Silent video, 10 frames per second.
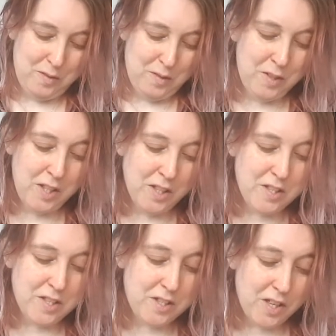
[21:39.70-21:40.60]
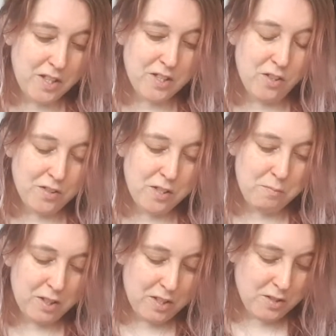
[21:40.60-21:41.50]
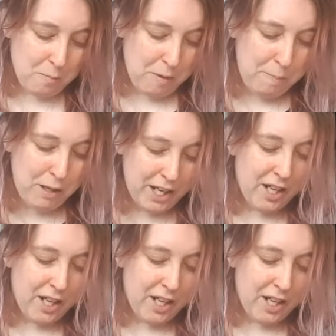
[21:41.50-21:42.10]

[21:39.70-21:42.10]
The thing is, it's not something that's on my plate.